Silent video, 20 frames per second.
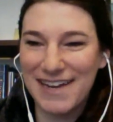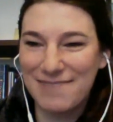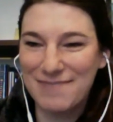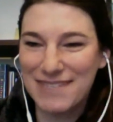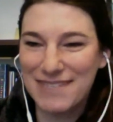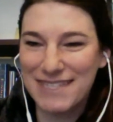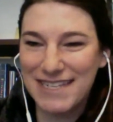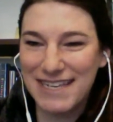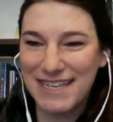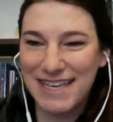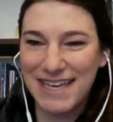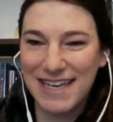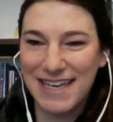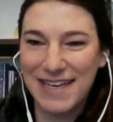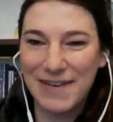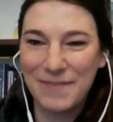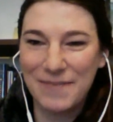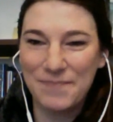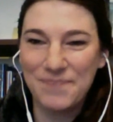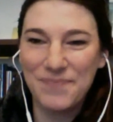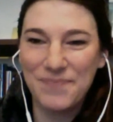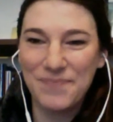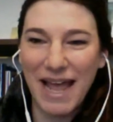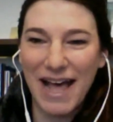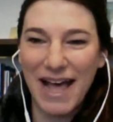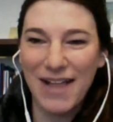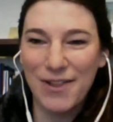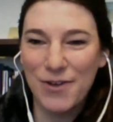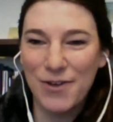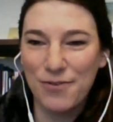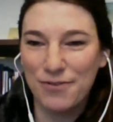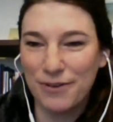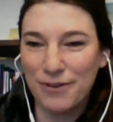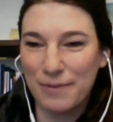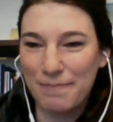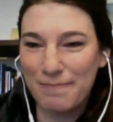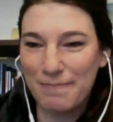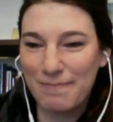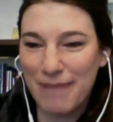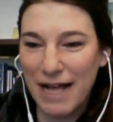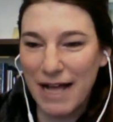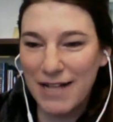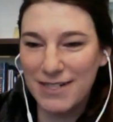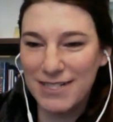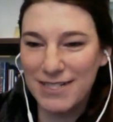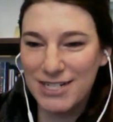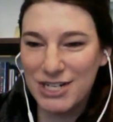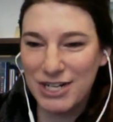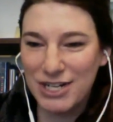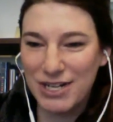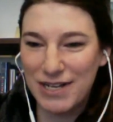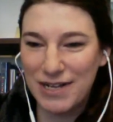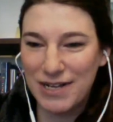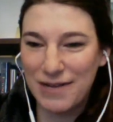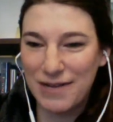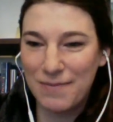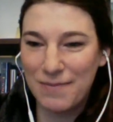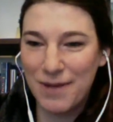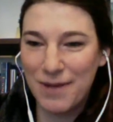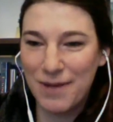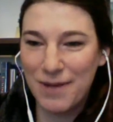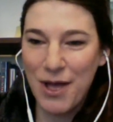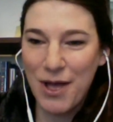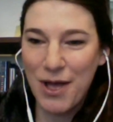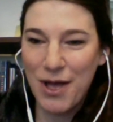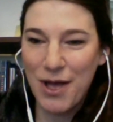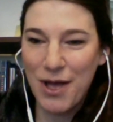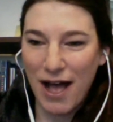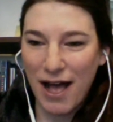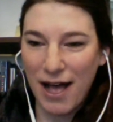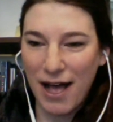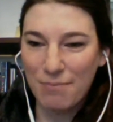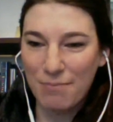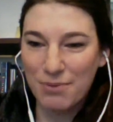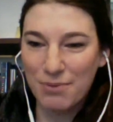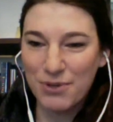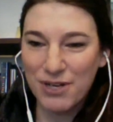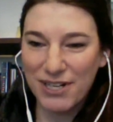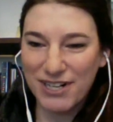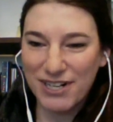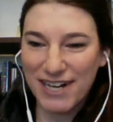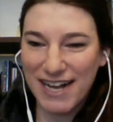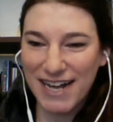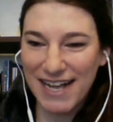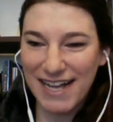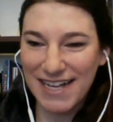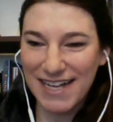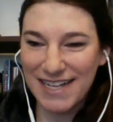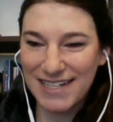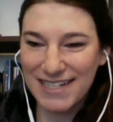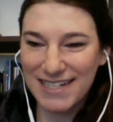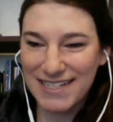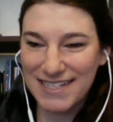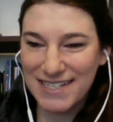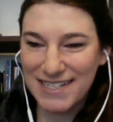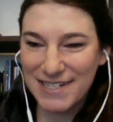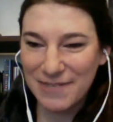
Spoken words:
I'm seeing hello from Belgium, Bucharest,